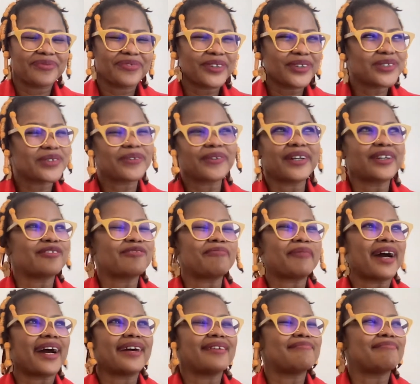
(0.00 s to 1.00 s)
Those are one of
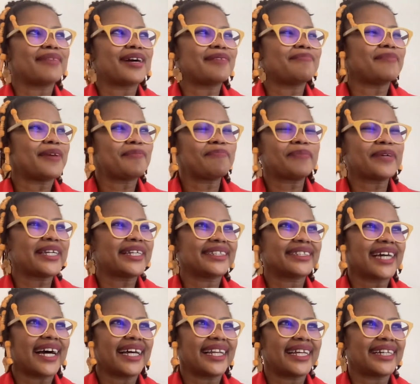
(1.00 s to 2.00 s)
my
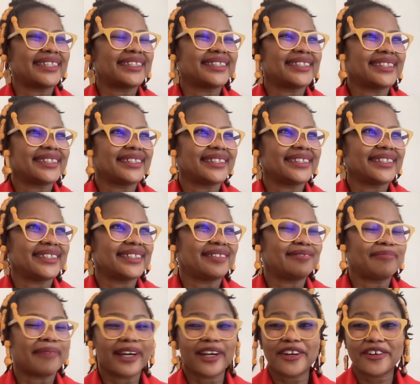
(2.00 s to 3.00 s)
biggest highlights
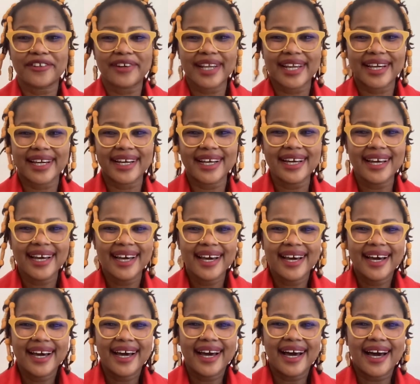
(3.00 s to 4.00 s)
in my career.
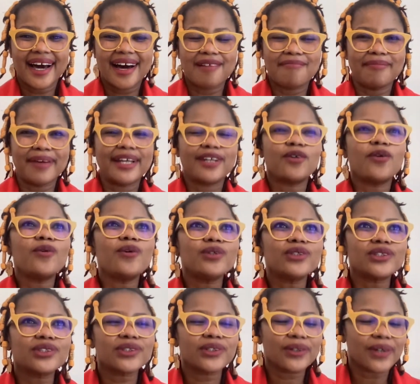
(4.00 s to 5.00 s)
And
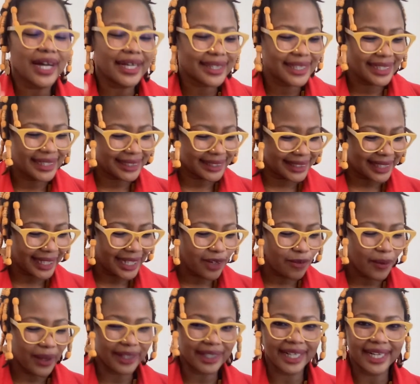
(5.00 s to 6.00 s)
also, I think a
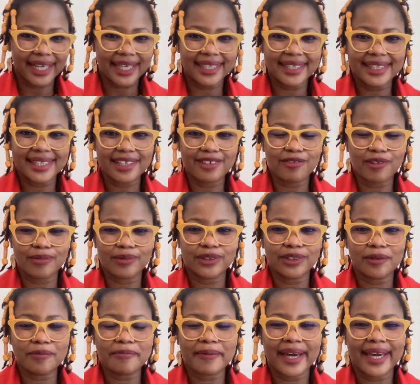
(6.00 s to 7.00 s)
second one that I can think from the
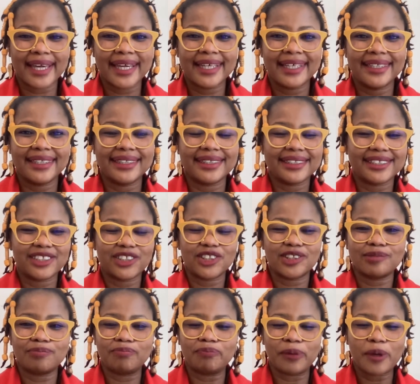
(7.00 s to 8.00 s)
top of my head is
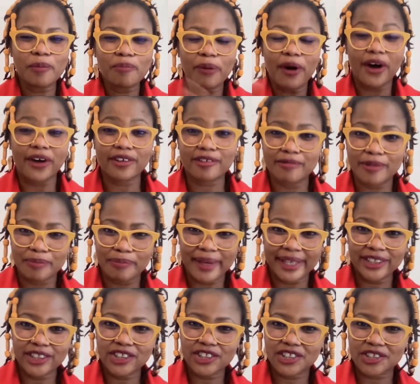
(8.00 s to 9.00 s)
just being part of a
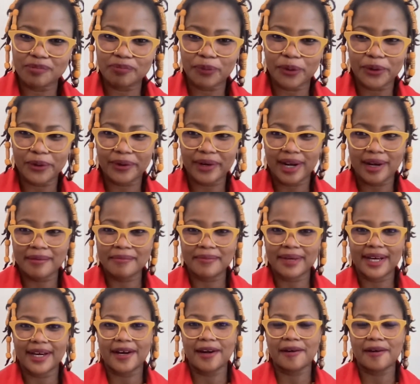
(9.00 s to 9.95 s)
mentorship program.